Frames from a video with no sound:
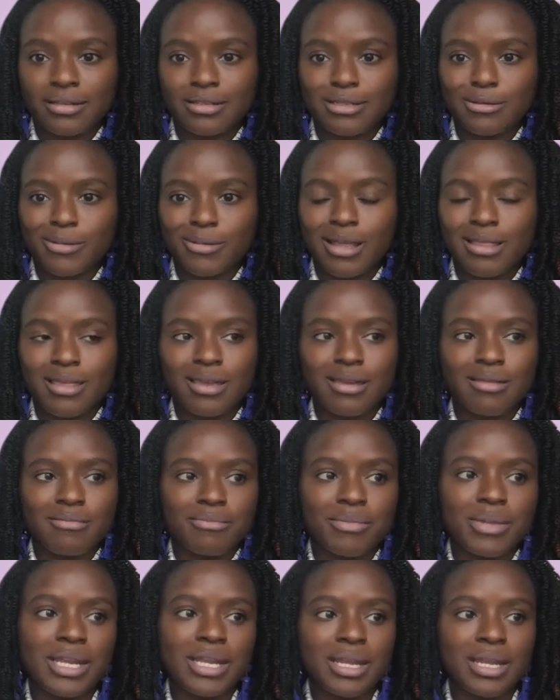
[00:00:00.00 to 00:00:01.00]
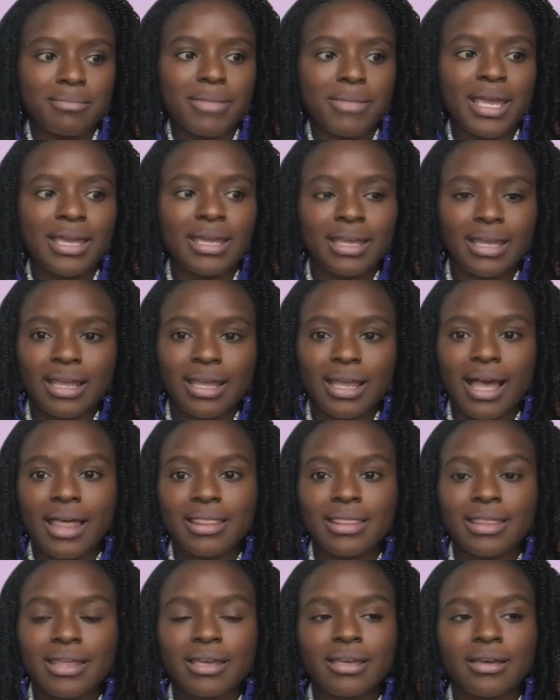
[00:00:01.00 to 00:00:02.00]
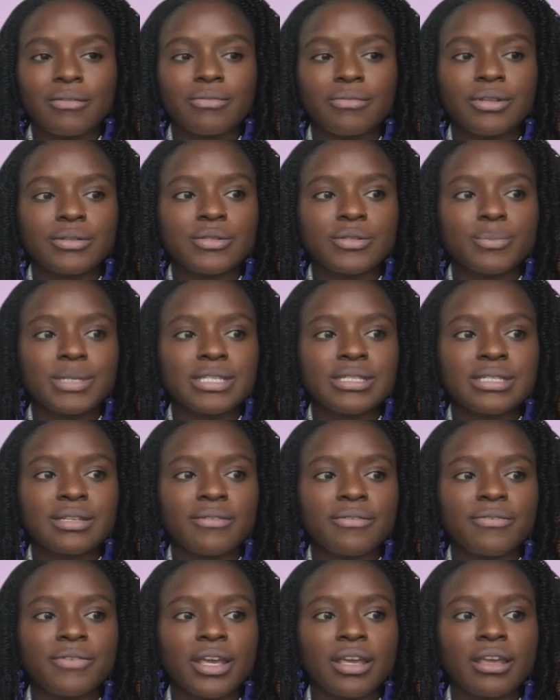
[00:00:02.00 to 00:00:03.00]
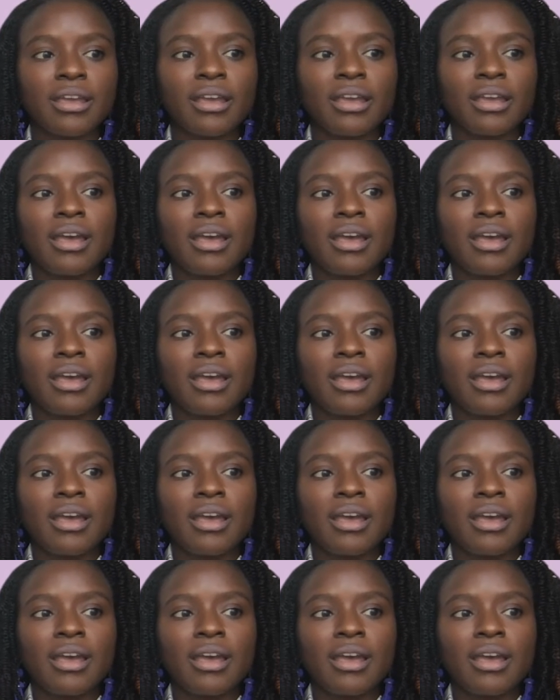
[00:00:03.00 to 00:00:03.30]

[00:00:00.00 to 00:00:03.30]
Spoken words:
So when I think of meaning making, I think of the specific